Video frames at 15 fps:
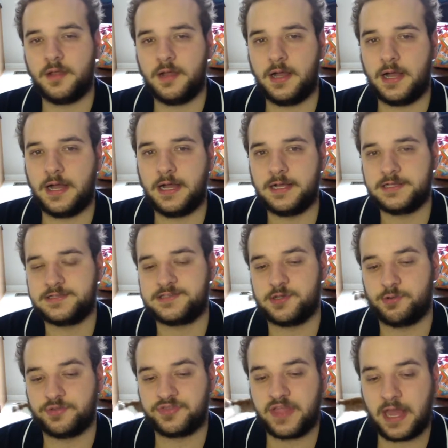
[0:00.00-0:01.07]
Uh, so
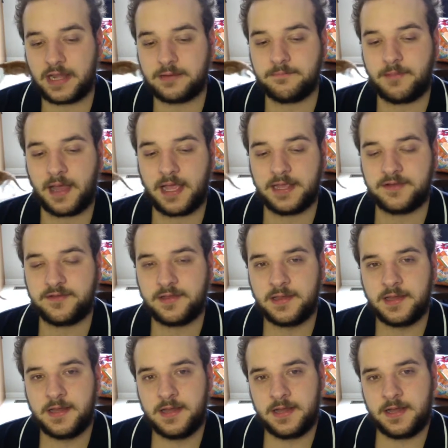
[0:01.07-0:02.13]
with that in mind,
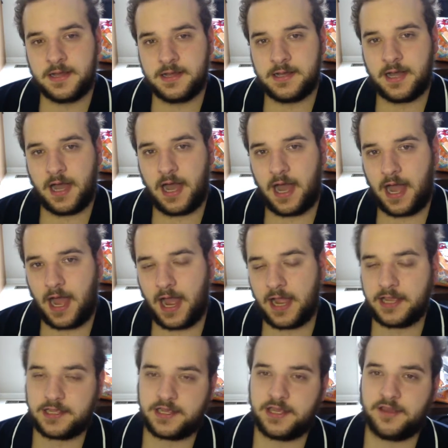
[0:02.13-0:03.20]

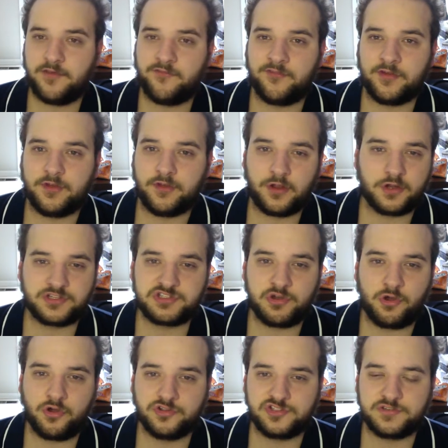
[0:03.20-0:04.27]
I give Naruto
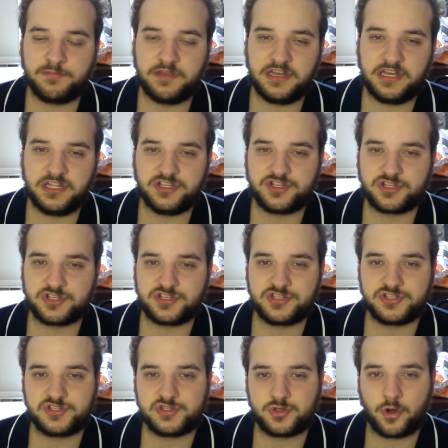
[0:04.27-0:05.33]
Ultimate Ninja
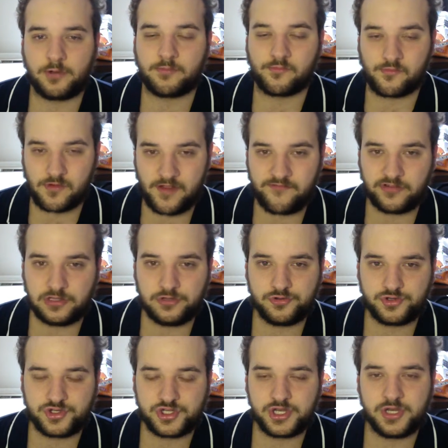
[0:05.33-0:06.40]
Storm
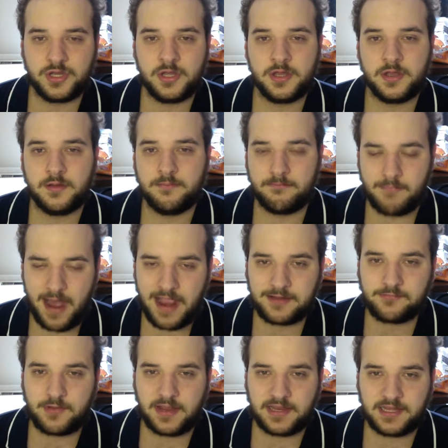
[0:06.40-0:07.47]
Revolution my
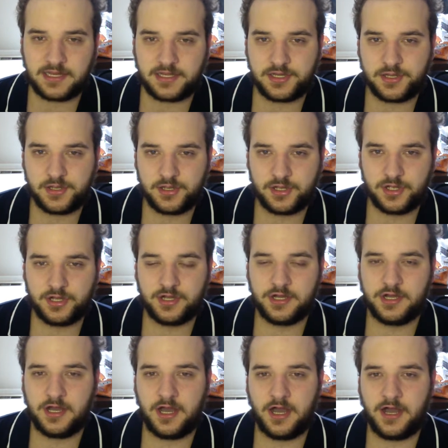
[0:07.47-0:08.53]
rating
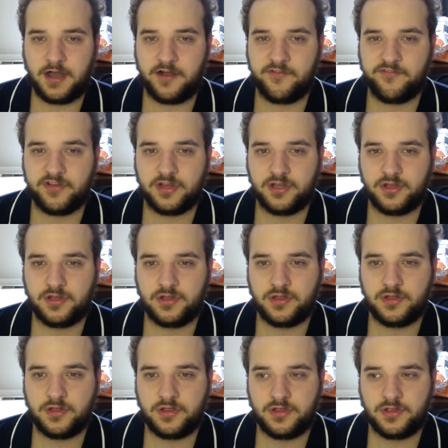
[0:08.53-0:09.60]
of
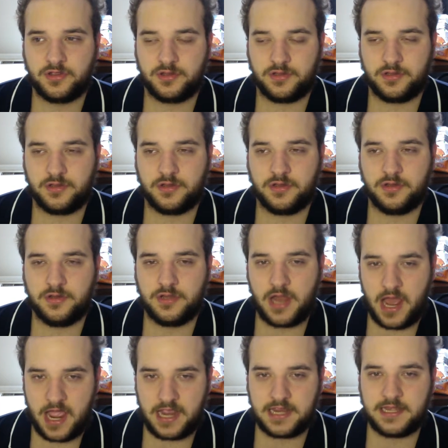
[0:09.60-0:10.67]

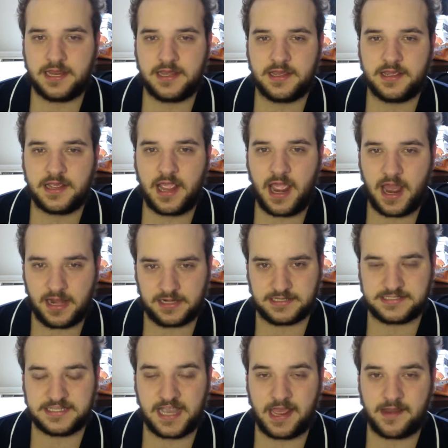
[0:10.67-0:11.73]
9 out
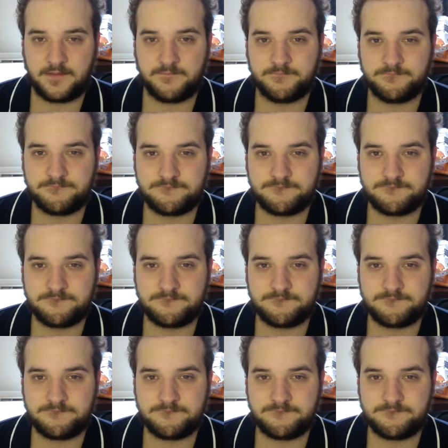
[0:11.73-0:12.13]
of 10.